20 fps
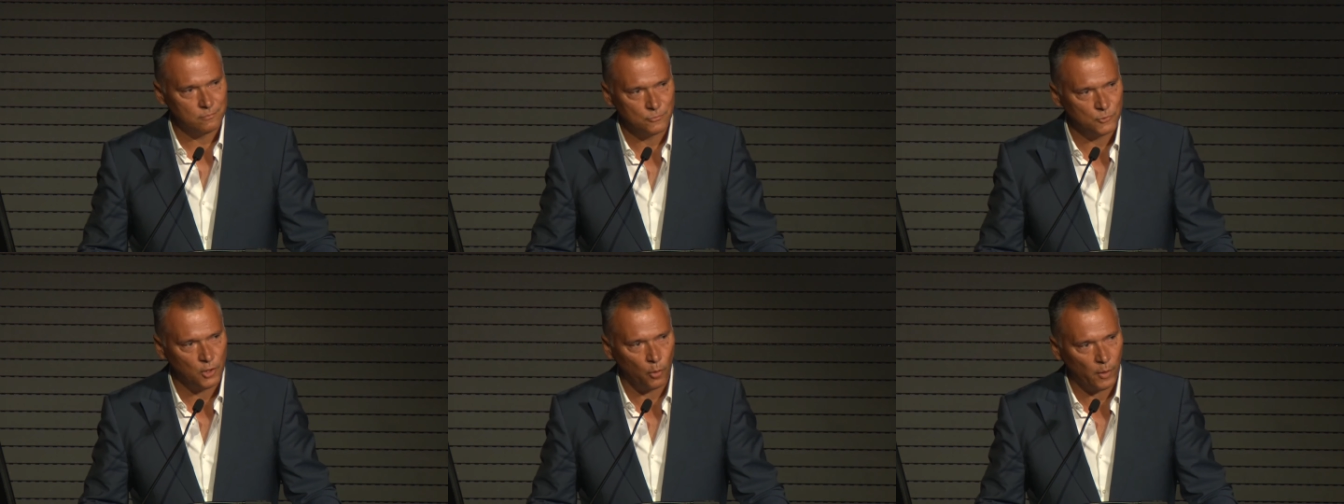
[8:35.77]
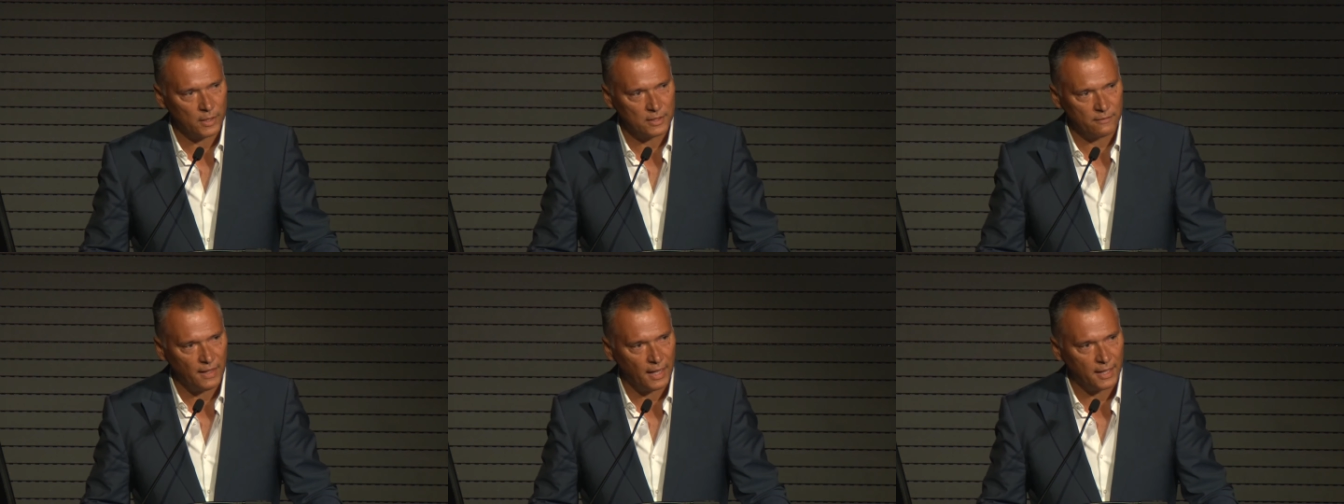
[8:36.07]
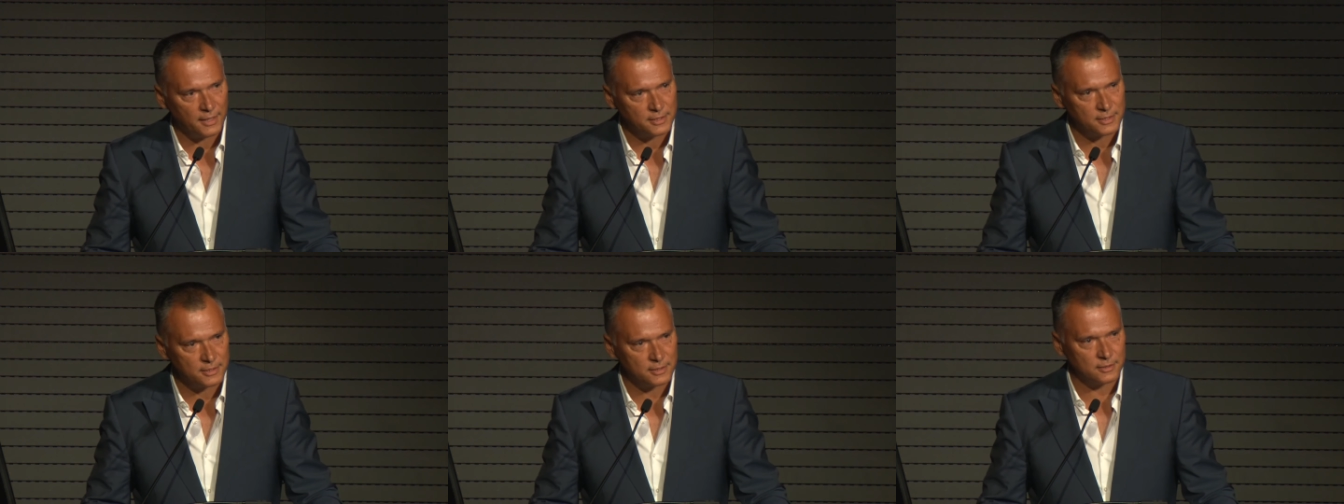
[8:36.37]
Not one of
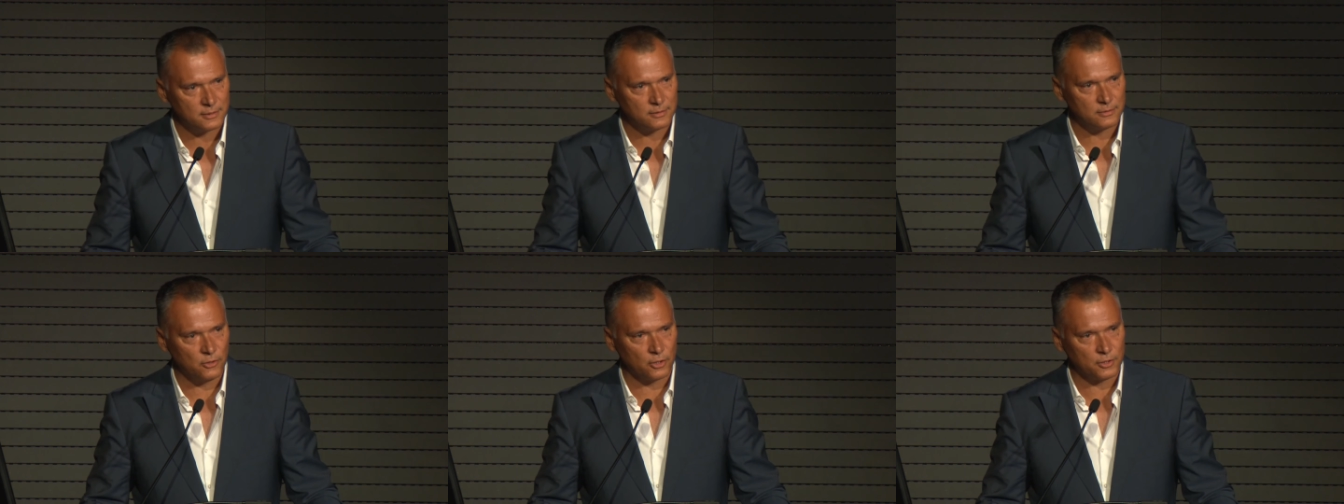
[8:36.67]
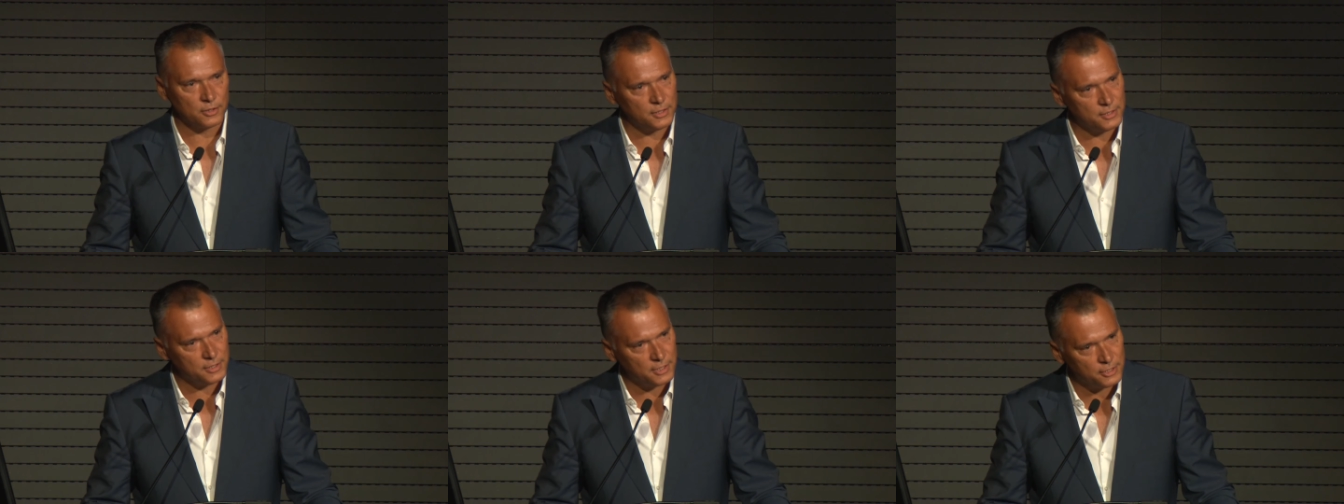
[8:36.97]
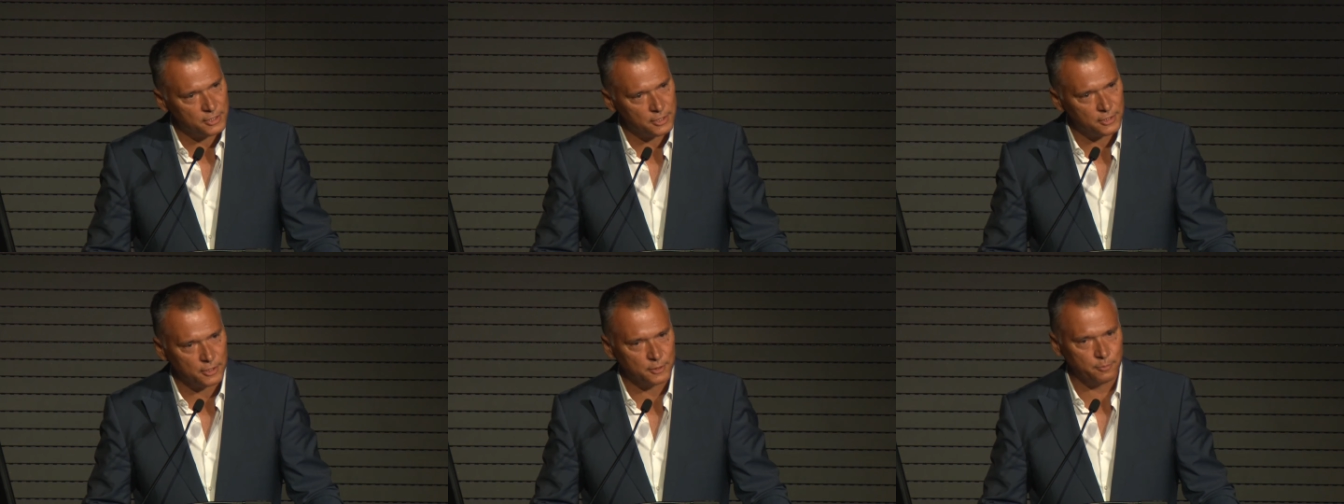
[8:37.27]
us, not an
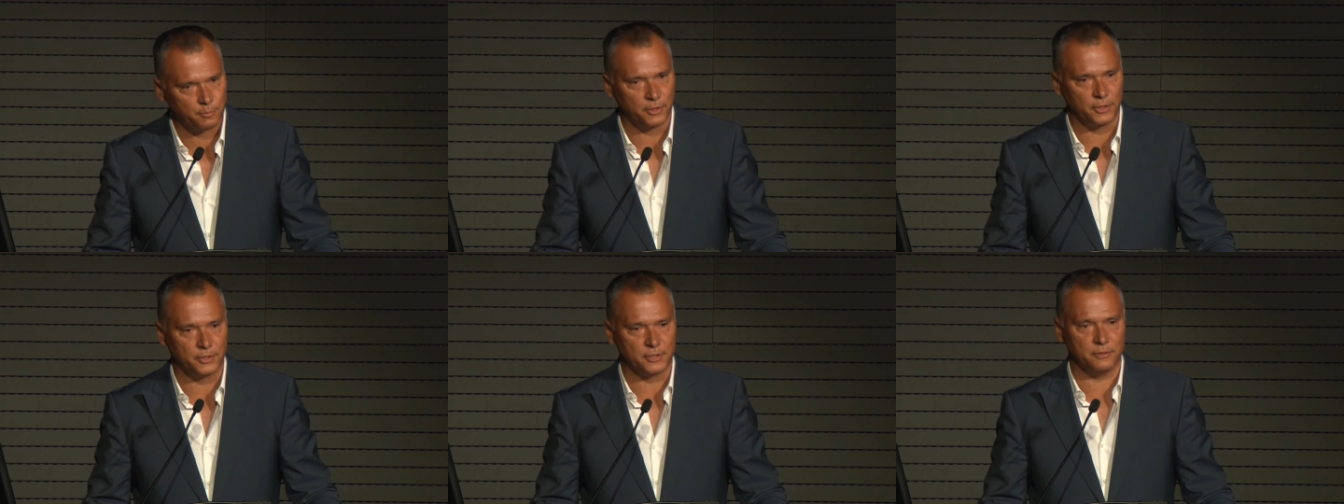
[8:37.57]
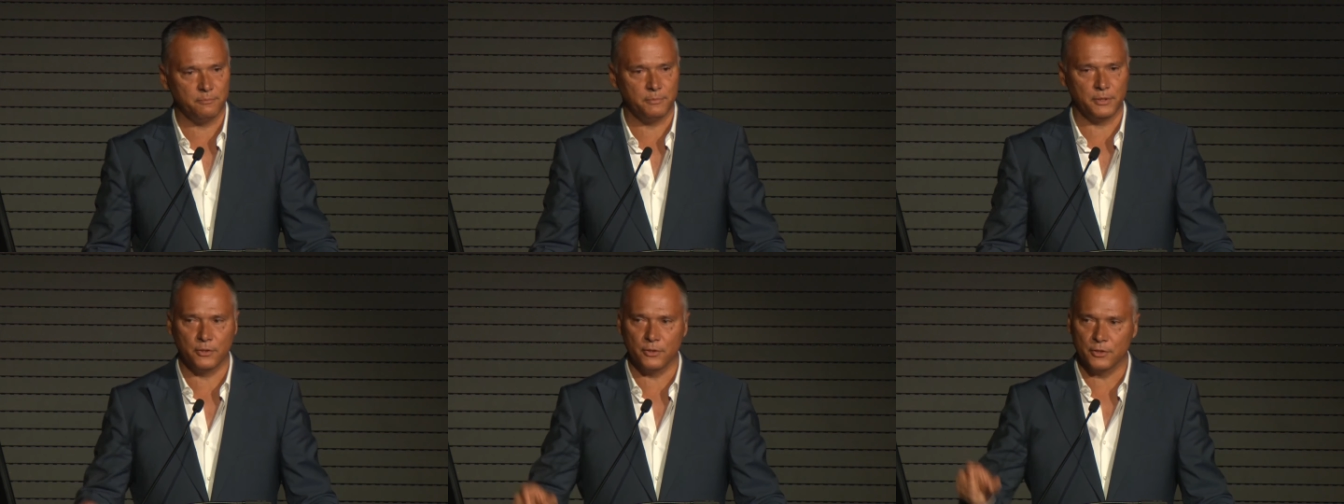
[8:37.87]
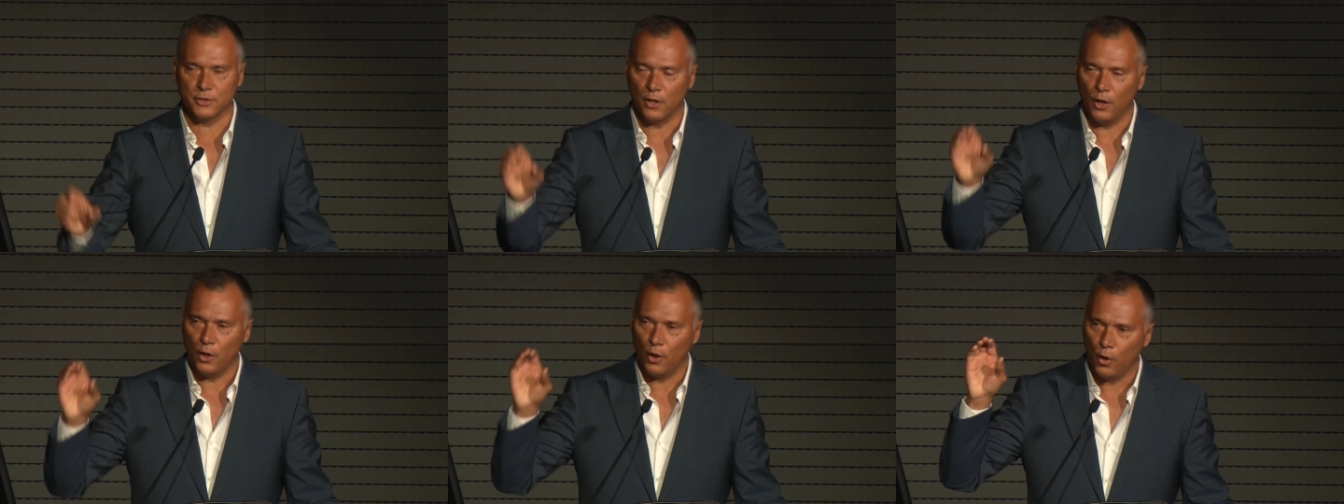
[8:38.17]
Indigenous person,
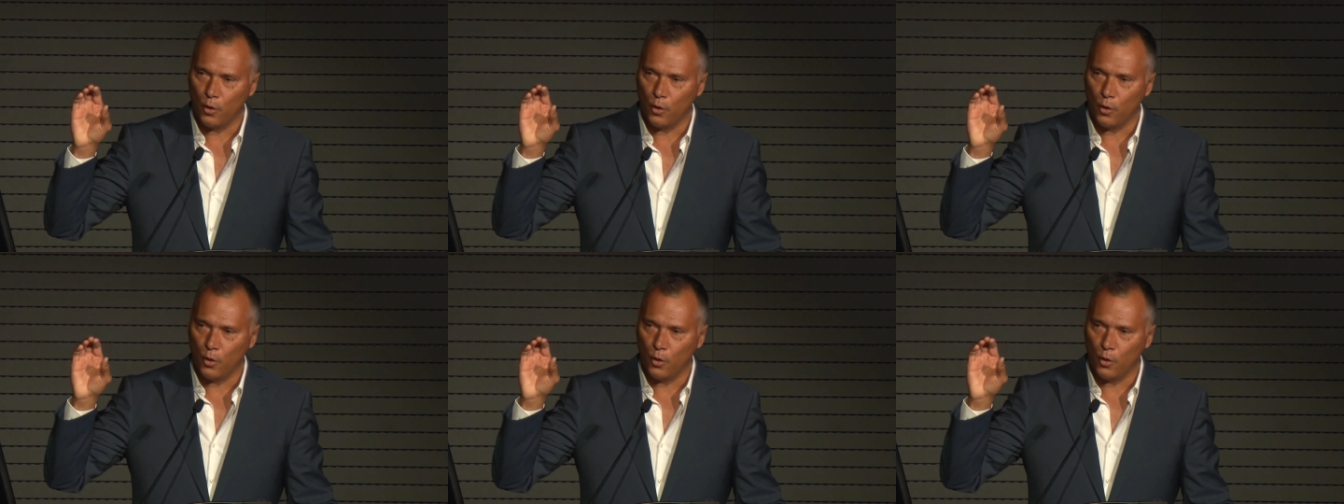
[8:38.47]
because